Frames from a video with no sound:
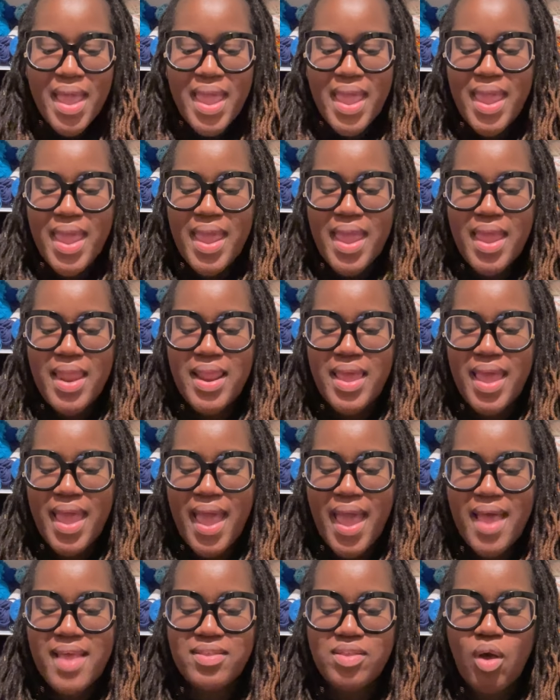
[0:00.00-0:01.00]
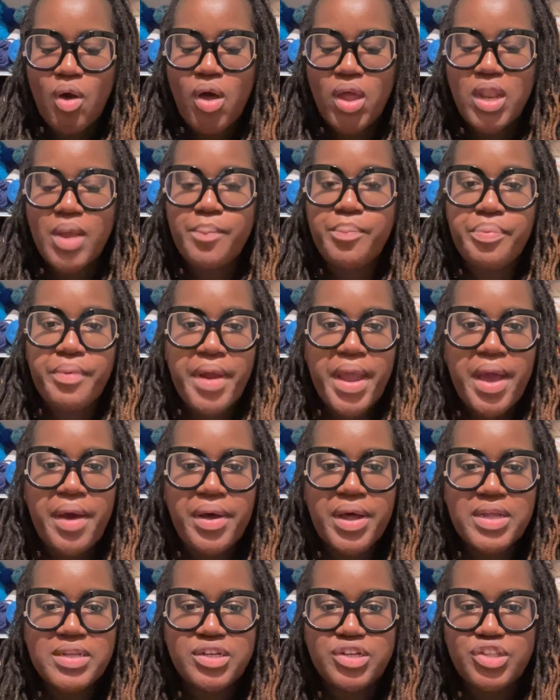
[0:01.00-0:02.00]
And it has all the
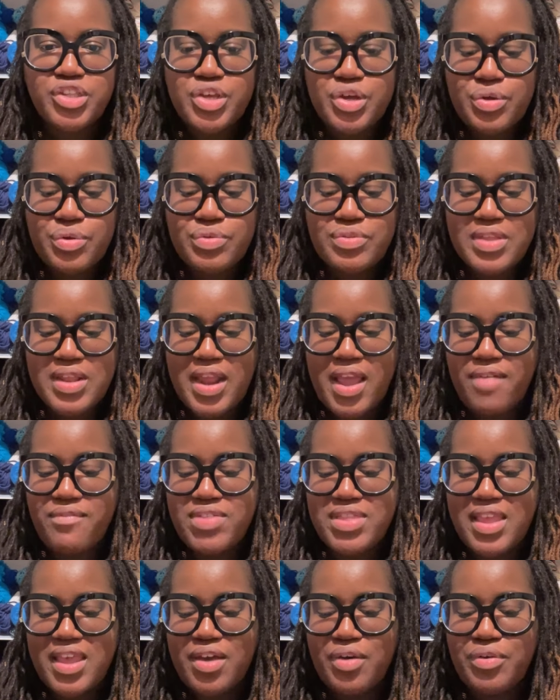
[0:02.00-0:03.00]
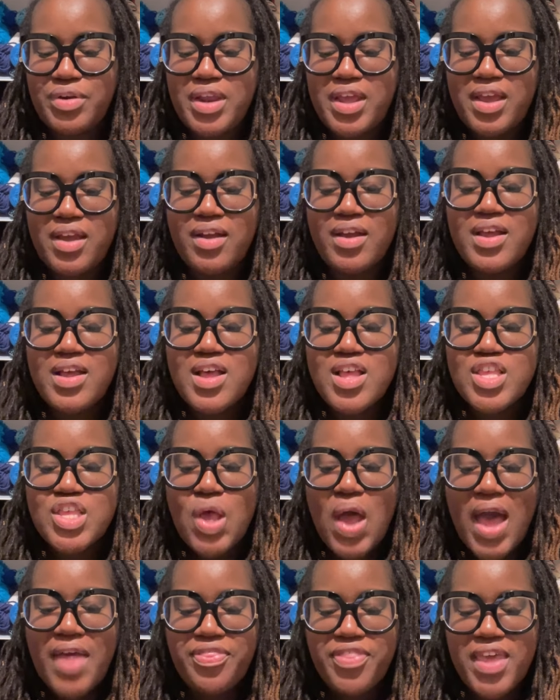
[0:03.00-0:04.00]
brown undertones and everything on there.
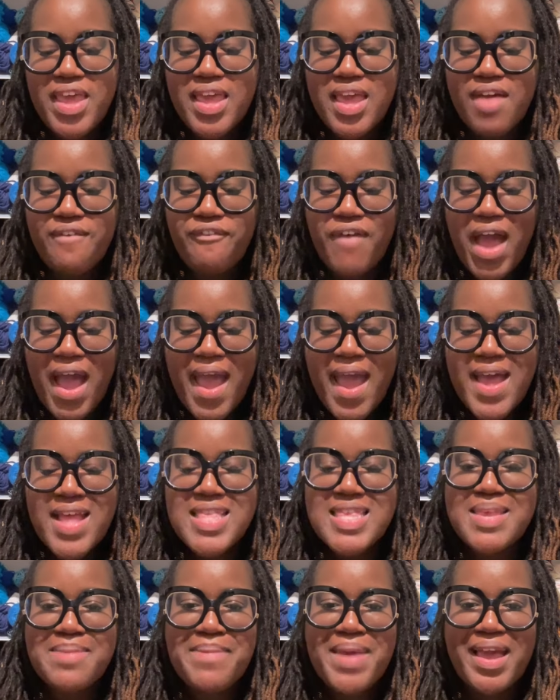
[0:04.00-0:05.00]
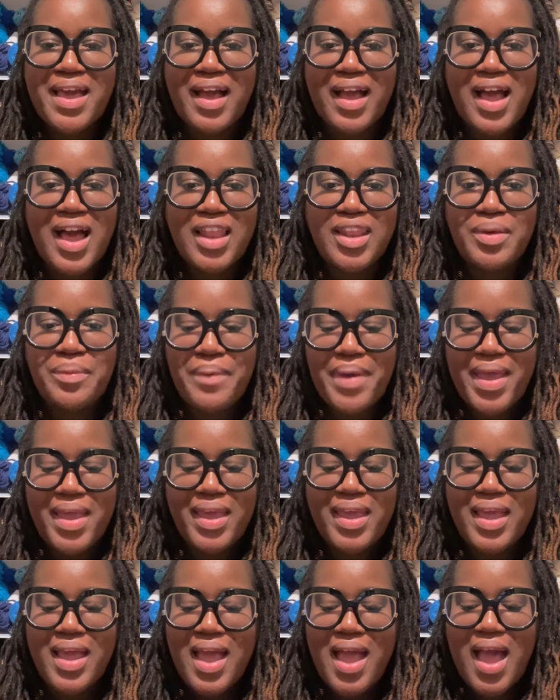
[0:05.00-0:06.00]
So I think if I had to make a
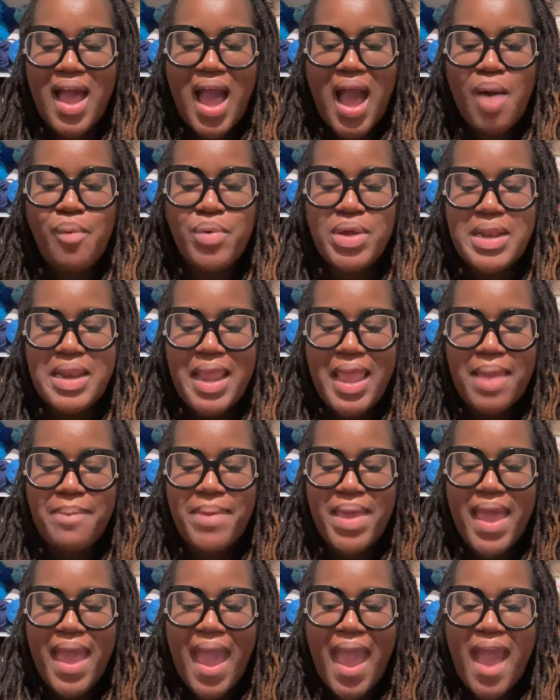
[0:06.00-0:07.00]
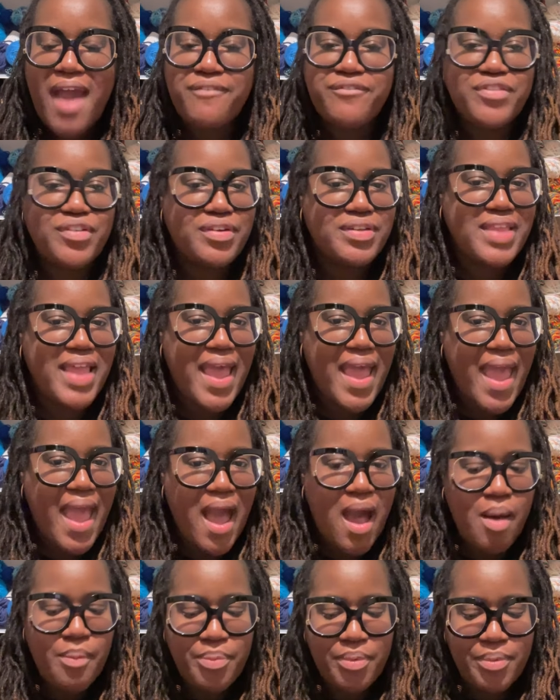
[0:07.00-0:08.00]
colorway, I would name it after that
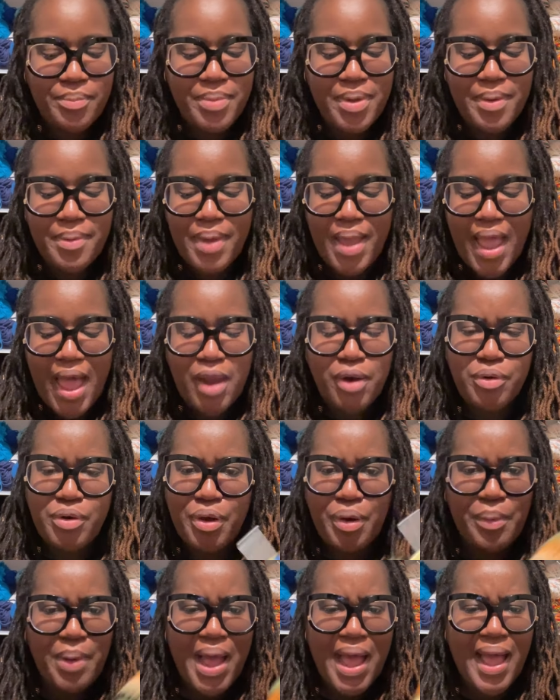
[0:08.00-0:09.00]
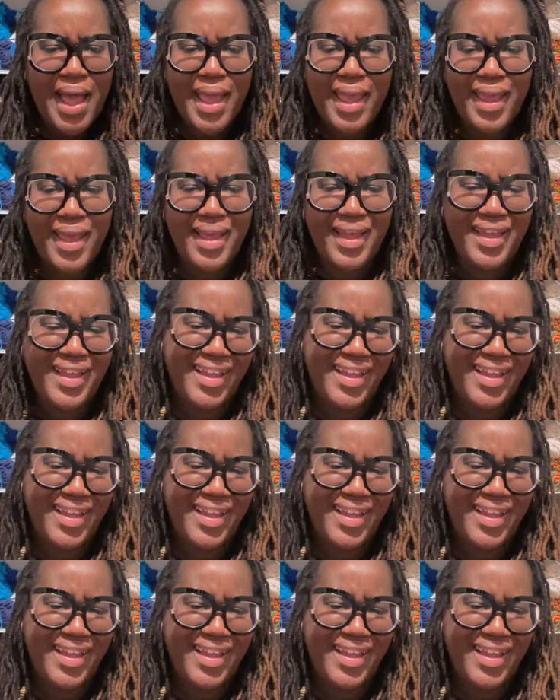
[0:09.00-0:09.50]
album. I don't know why.